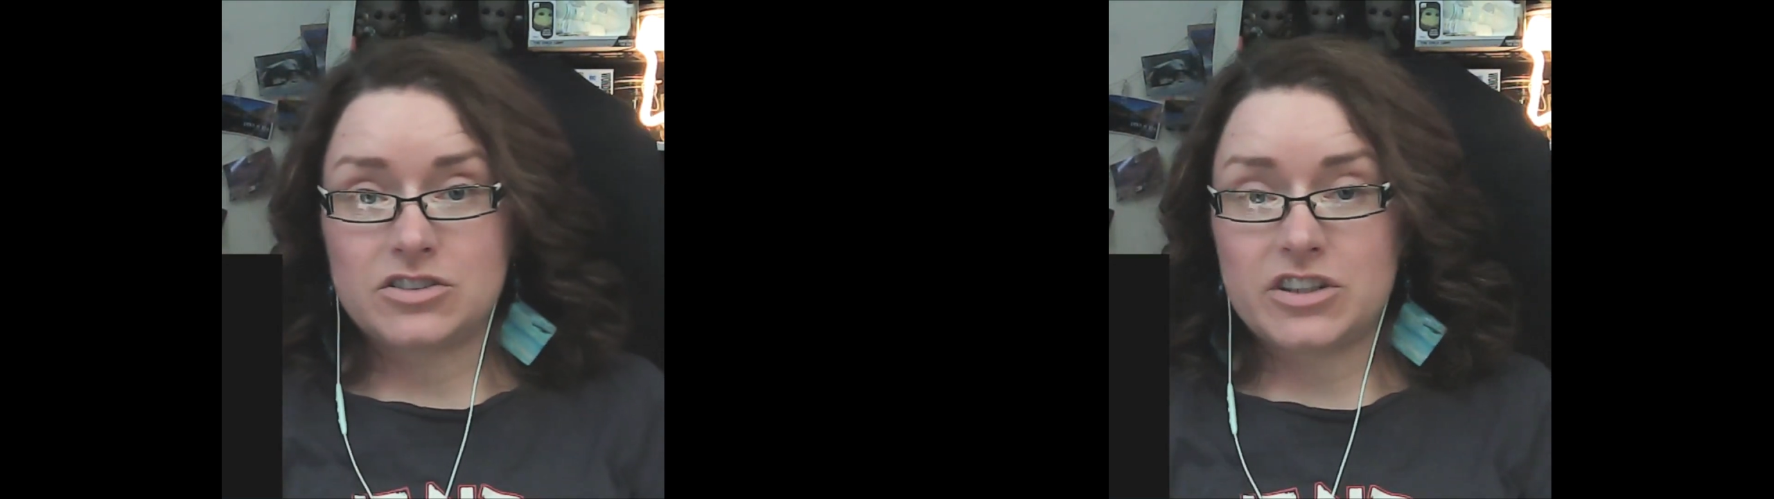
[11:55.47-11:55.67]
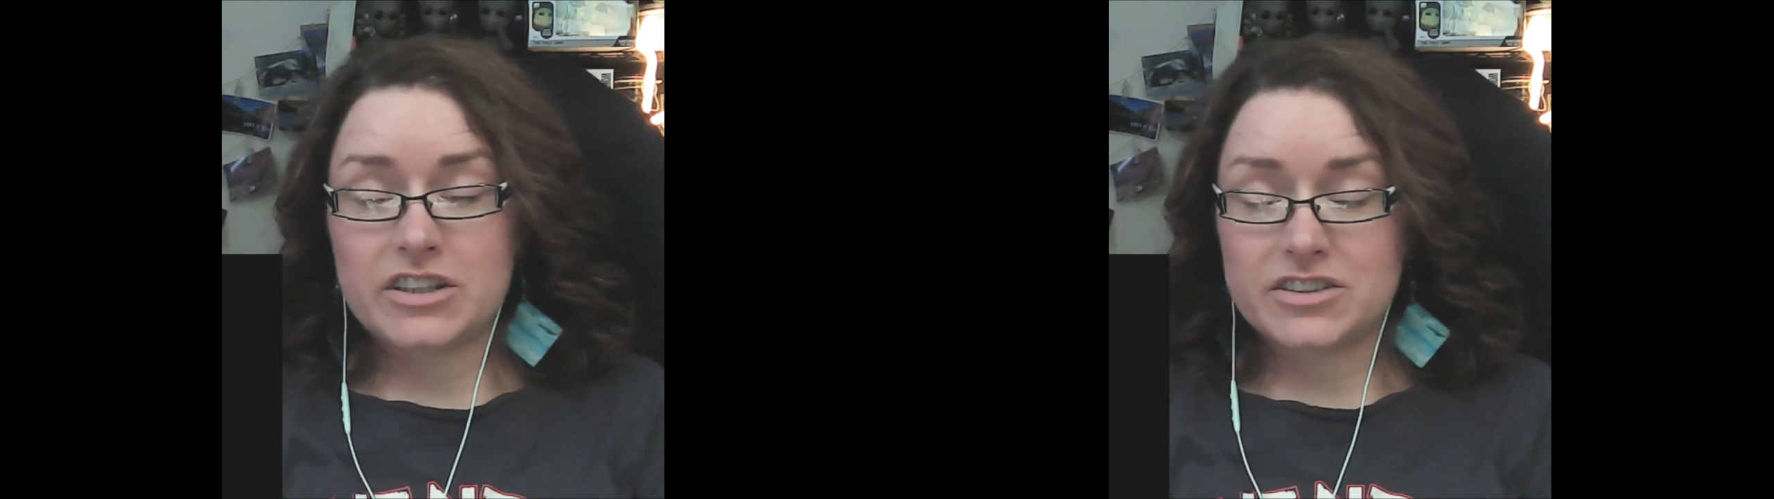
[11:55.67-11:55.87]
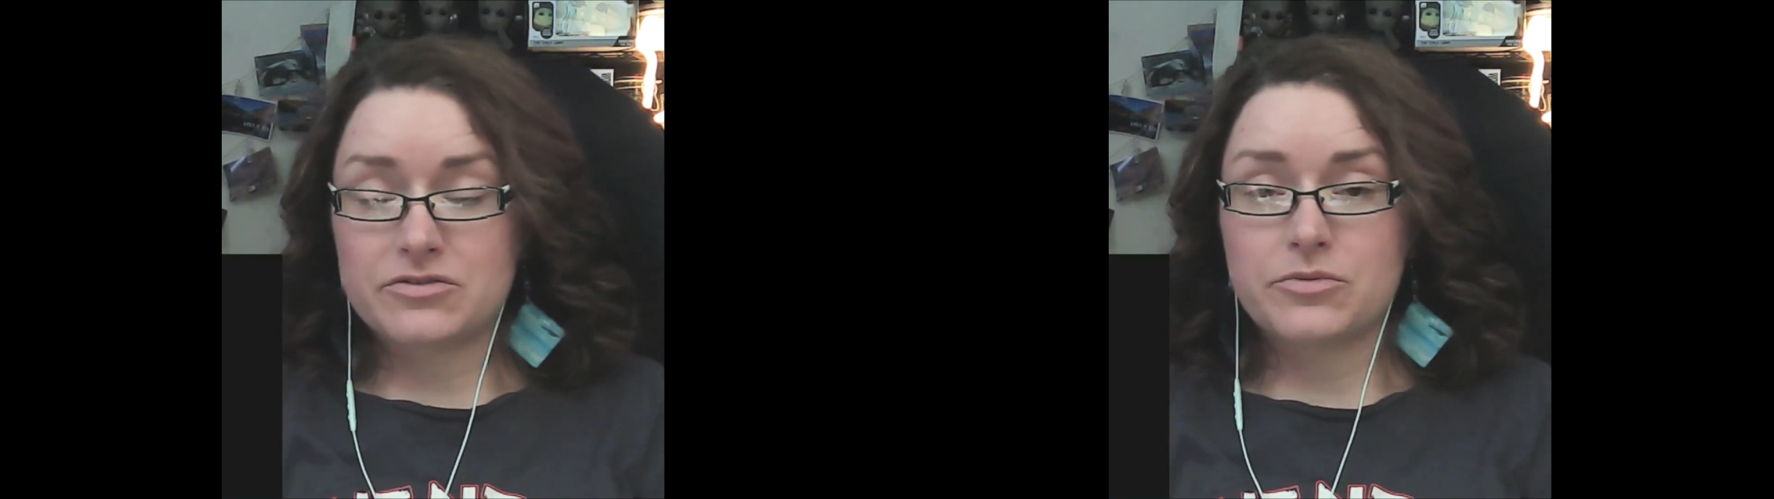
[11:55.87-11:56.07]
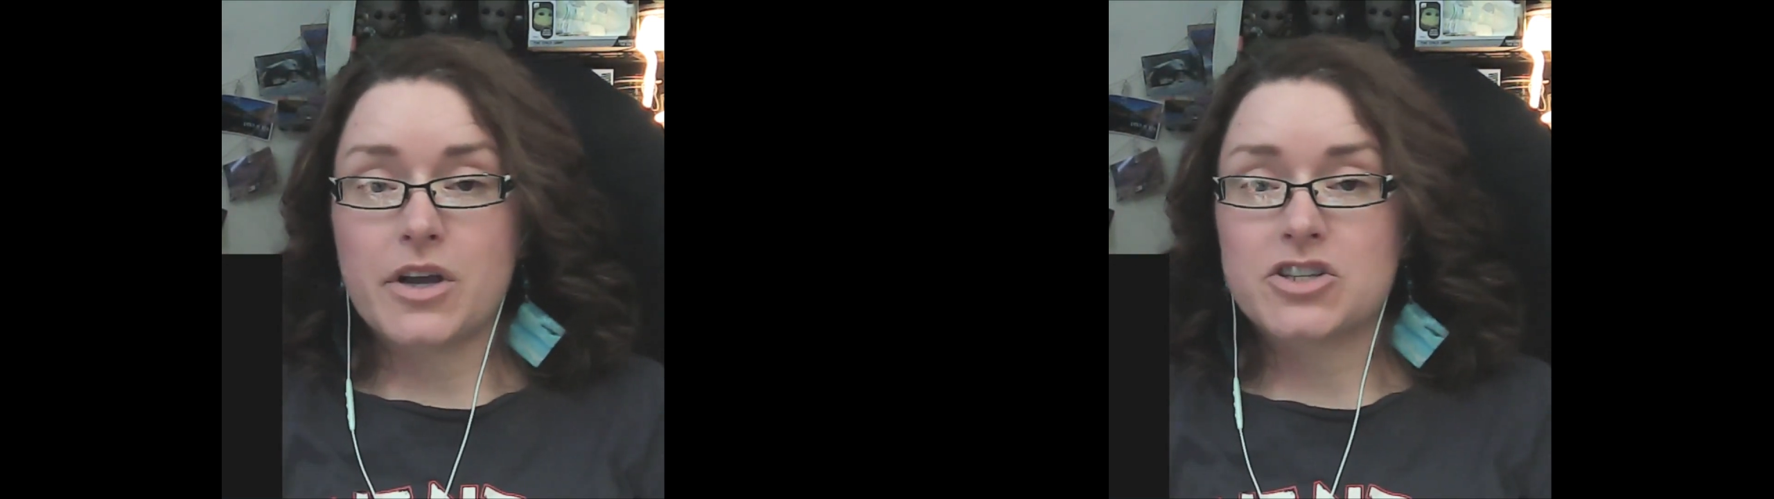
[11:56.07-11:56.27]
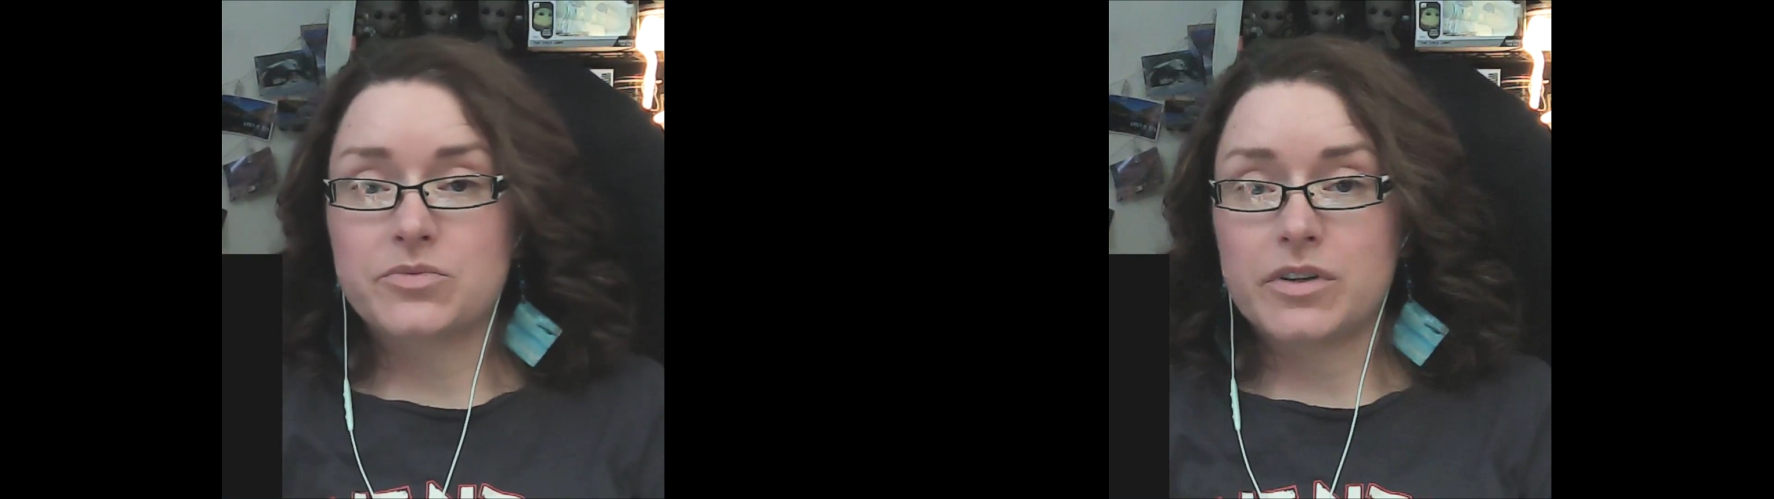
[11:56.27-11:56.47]
there's
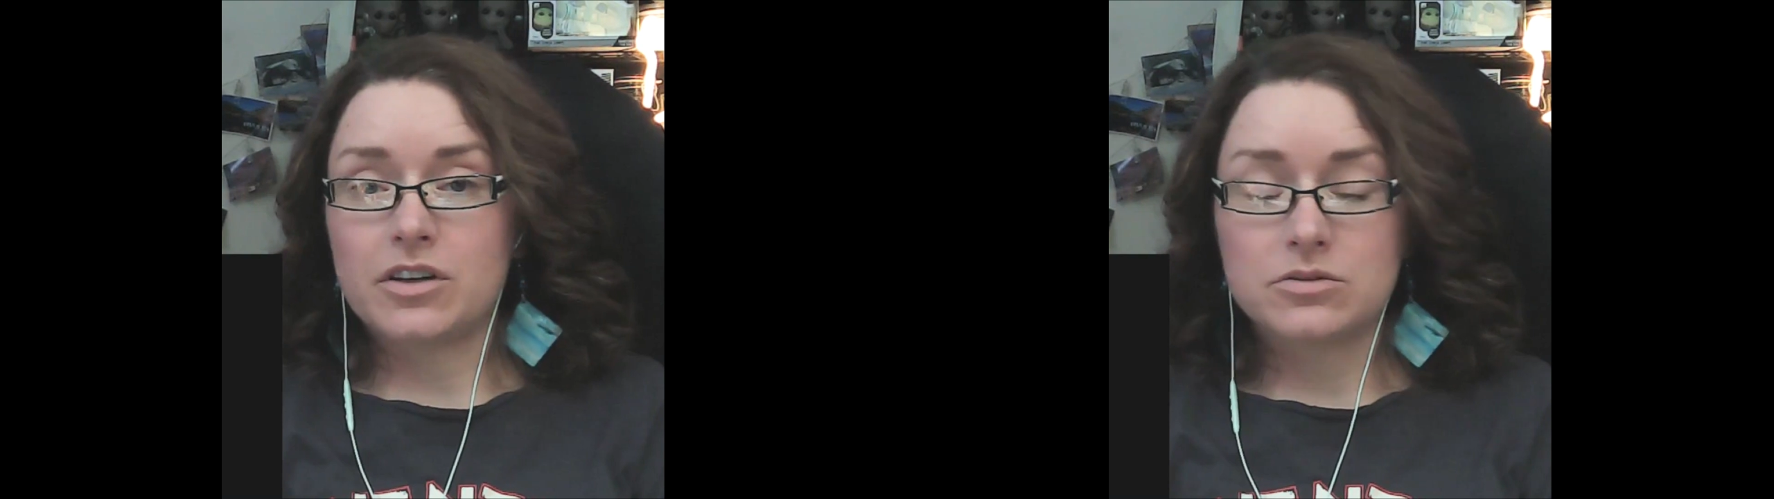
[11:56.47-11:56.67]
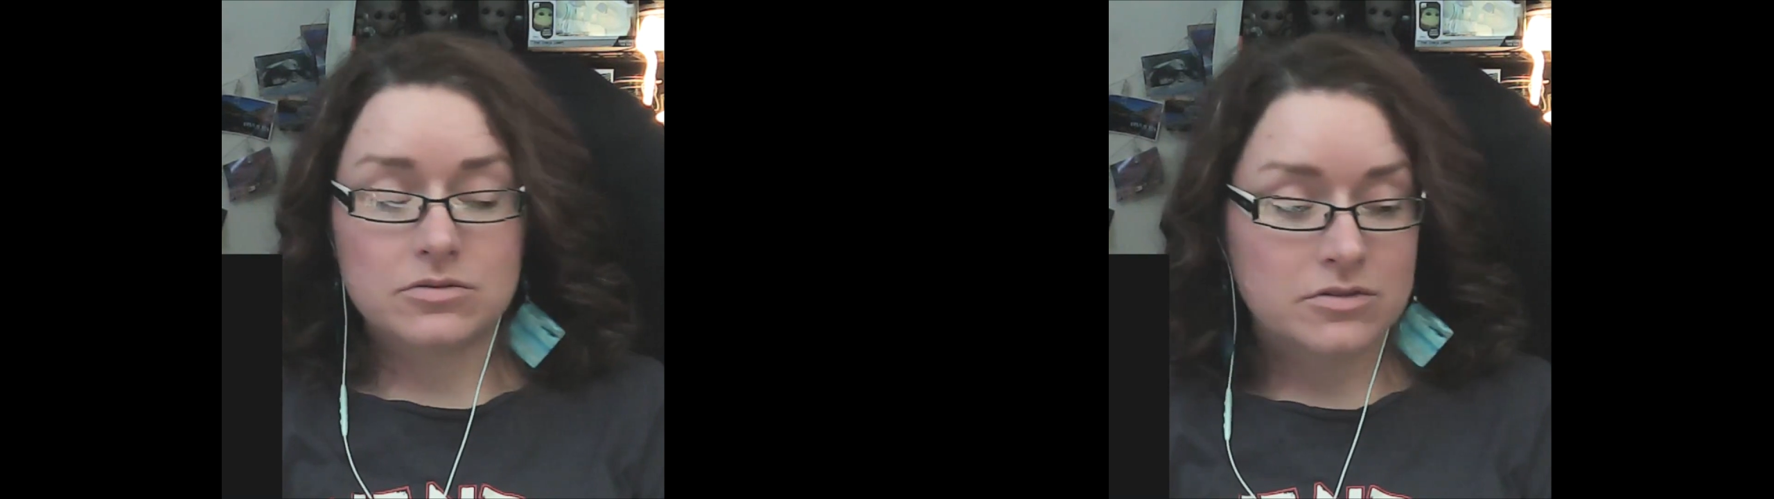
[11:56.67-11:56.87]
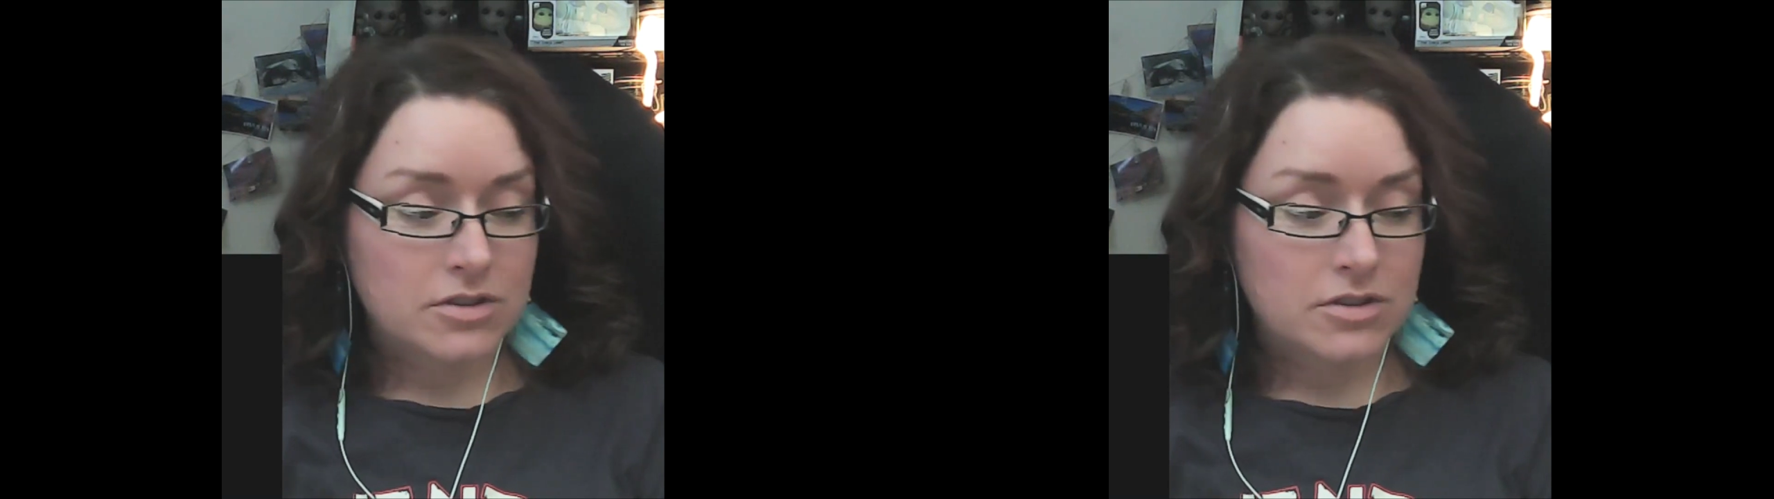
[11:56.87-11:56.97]
information below.